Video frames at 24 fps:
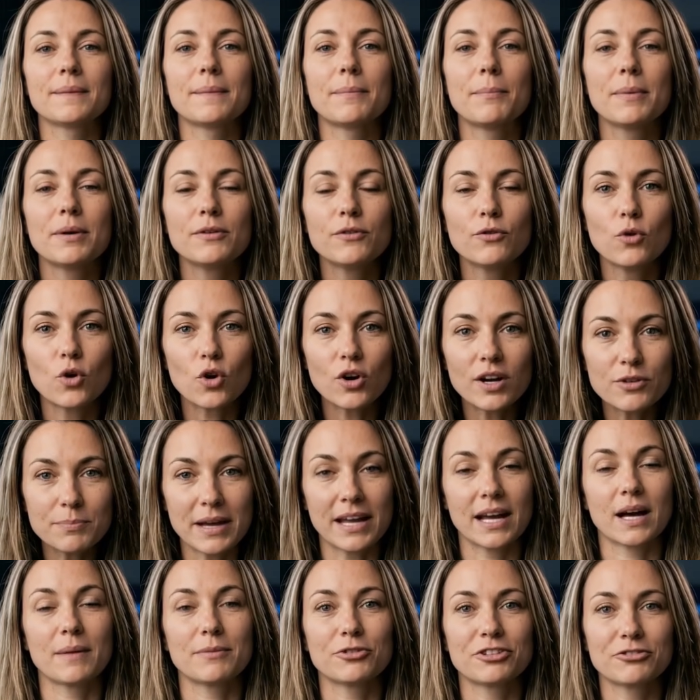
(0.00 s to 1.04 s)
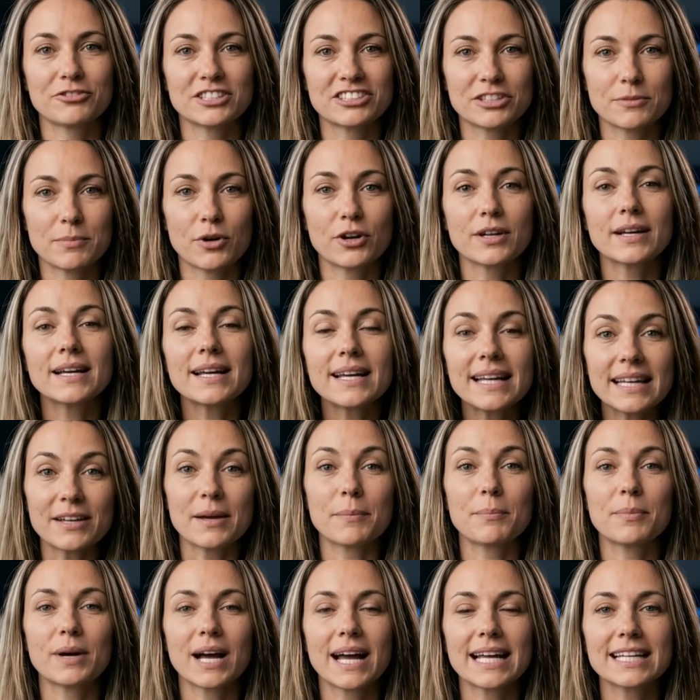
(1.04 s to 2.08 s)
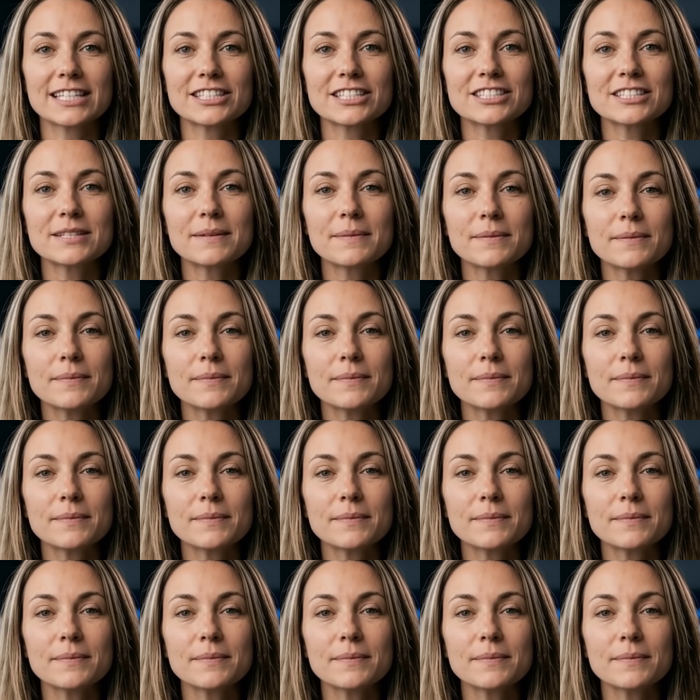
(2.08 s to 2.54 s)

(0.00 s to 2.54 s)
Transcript: before it becomes visible in the price.